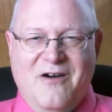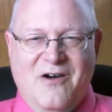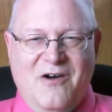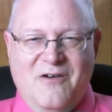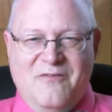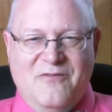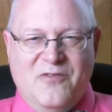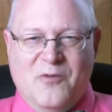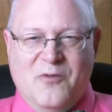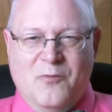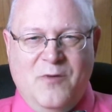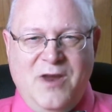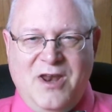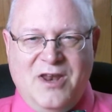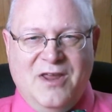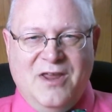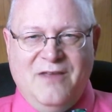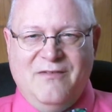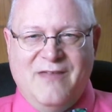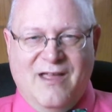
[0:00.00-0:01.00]
of the
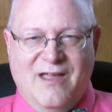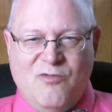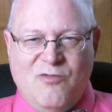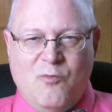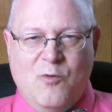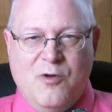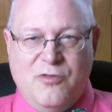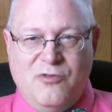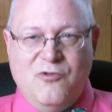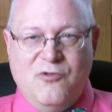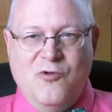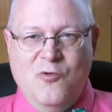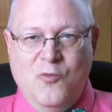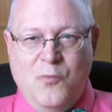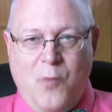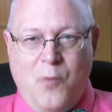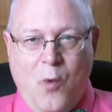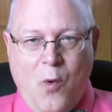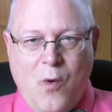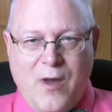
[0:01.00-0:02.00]
reading, that's worth 2
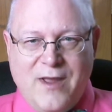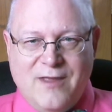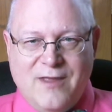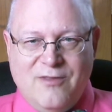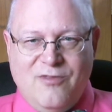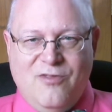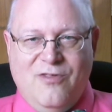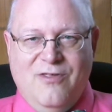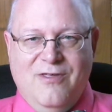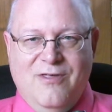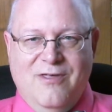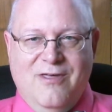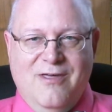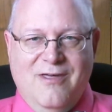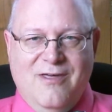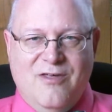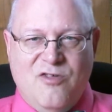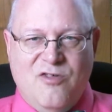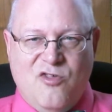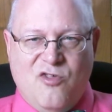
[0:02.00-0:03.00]
points.
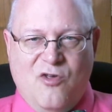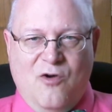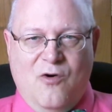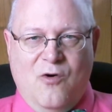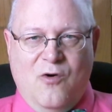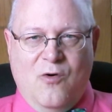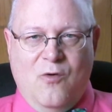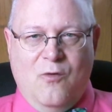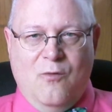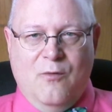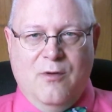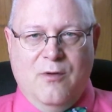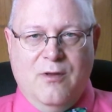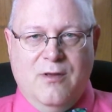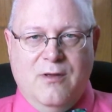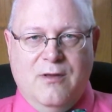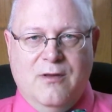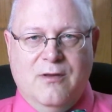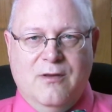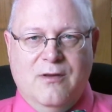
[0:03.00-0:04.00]
So
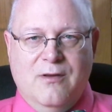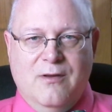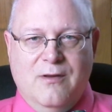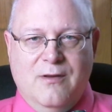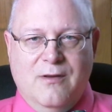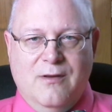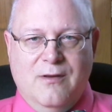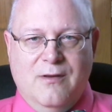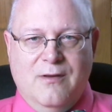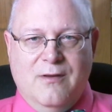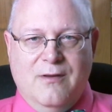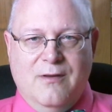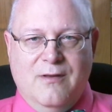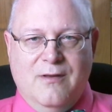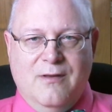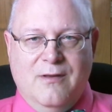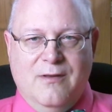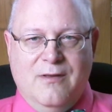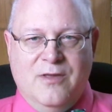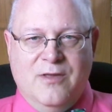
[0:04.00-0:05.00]

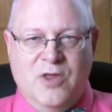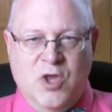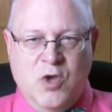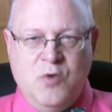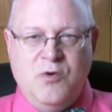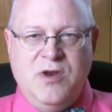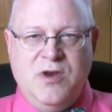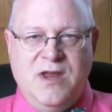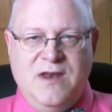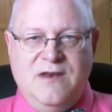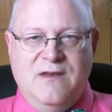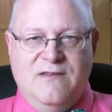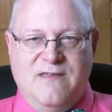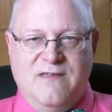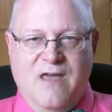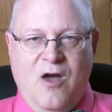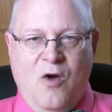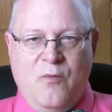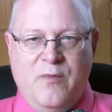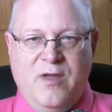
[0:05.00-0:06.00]
you need to
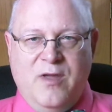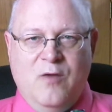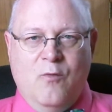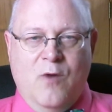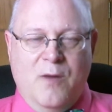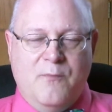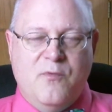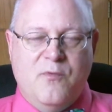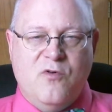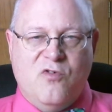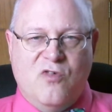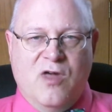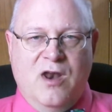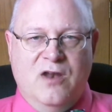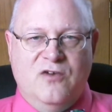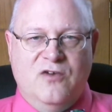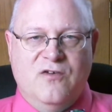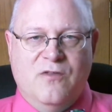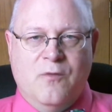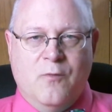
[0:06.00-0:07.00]
tell me what
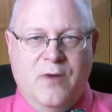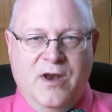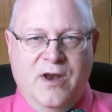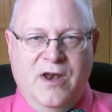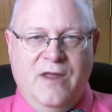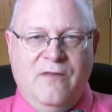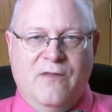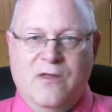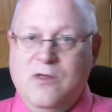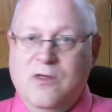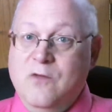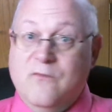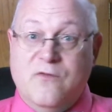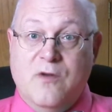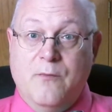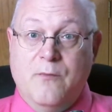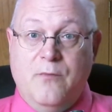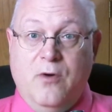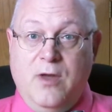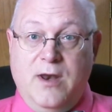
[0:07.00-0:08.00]
percentage of the reading that you've
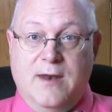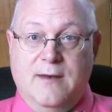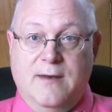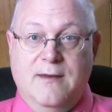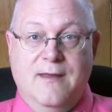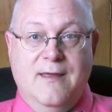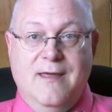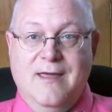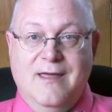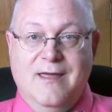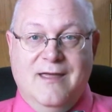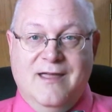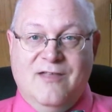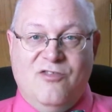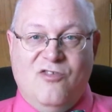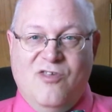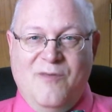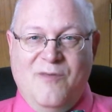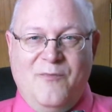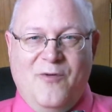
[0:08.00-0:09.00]
completed.
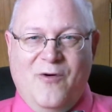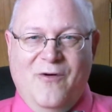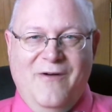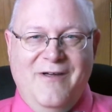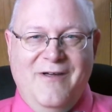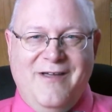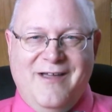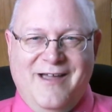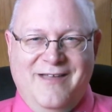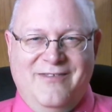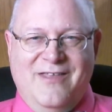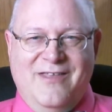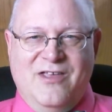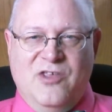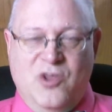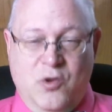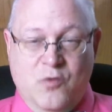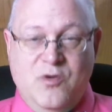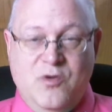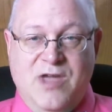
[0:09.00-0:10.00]
It's simple. And then
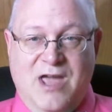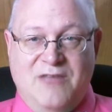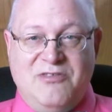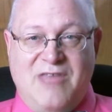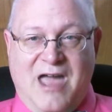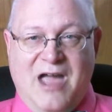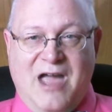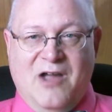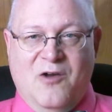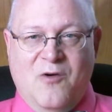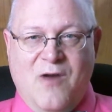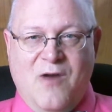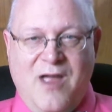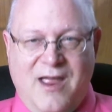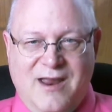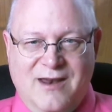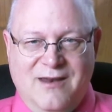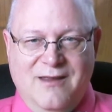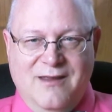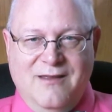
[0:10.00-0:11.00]
you get that
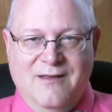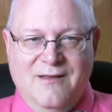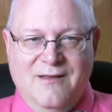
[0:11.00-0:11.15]
grade.